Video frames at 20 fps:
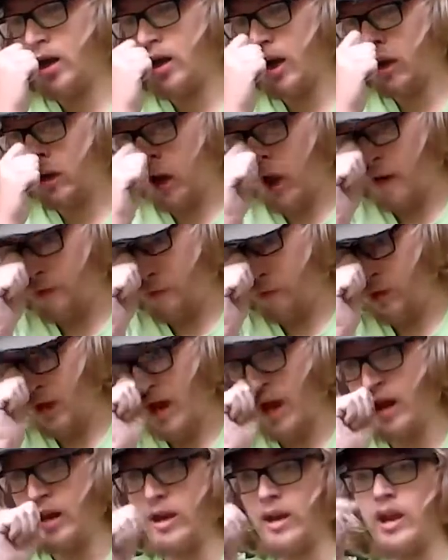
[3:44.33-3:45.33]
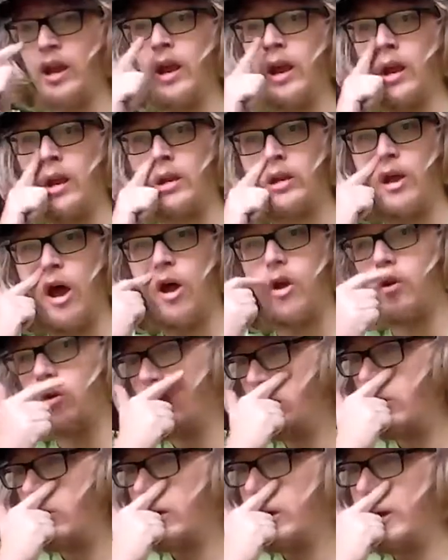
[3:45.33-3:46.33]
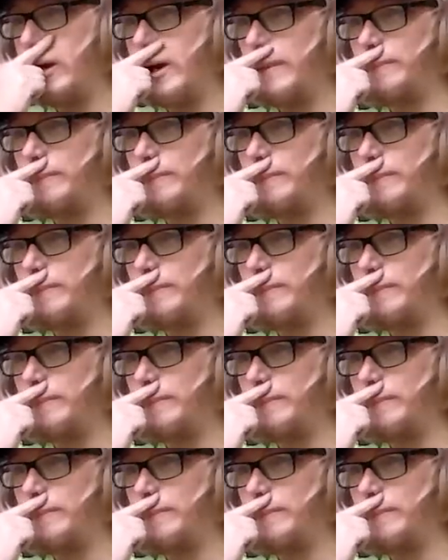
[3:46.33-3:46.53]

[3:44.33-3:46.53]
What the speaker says: aside from that, it's not only